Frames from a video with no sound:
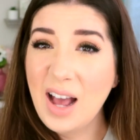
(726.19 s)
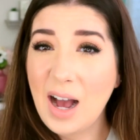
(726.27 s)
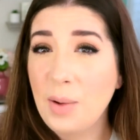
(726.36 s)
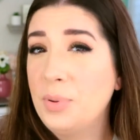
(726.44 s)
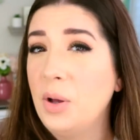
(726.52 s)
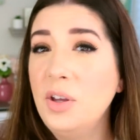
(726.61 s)

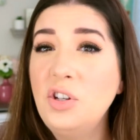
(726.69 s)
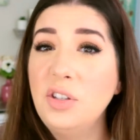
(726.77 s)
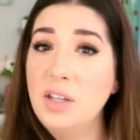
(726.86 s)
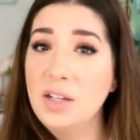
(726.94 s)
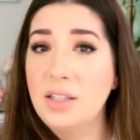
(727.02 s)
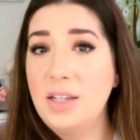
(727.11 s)
I'm probably just
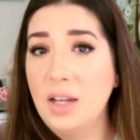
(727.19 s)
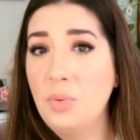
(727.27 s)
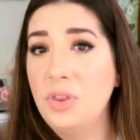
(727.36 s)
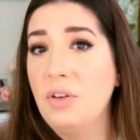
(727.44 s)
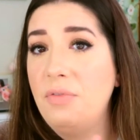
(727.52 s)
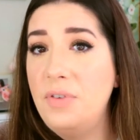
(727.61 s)
gonna stick
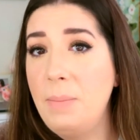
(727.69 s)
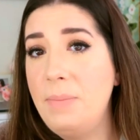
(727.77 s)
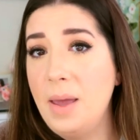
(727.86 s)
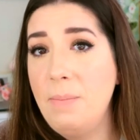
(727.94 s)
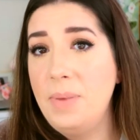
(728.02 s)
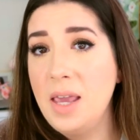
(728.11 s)
with the
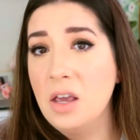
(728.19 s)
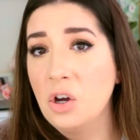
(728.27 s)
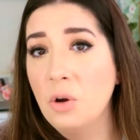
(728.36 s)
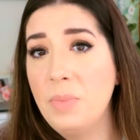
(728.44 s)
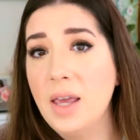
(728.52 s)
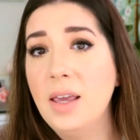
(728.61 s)
Fitbit being
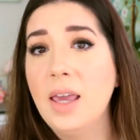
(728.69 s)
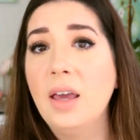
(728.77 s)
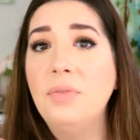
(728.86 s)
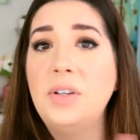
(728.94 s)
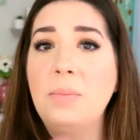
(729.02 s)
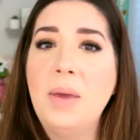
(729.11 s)
her big
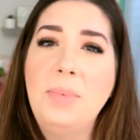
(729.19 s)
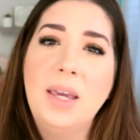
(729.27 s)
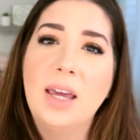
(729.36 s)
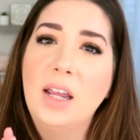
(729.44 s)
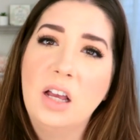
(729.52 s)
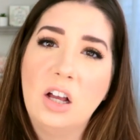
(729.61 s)
gift and maybe
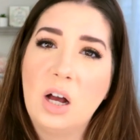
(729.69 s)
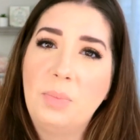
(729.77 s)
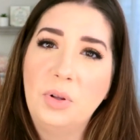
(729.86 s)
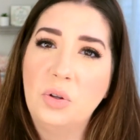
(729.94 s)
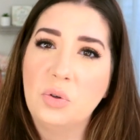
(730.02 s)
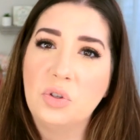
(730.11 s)
getting a
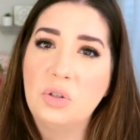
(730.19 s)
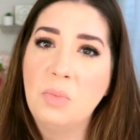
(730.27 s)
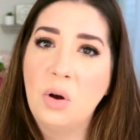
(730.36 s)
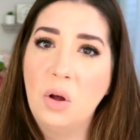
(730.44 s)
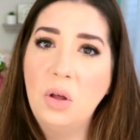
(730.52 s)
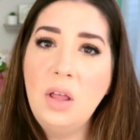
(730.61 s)
couple little
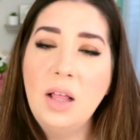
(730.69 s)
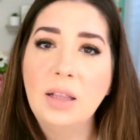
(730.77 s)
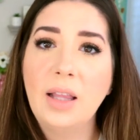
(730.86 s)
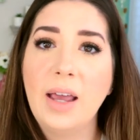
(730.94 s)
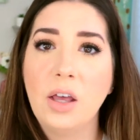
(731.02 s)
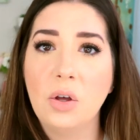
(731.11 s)
small
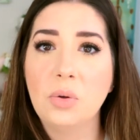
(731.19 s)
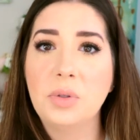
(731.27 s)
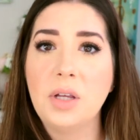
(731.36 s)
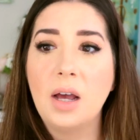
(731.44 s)
Legos.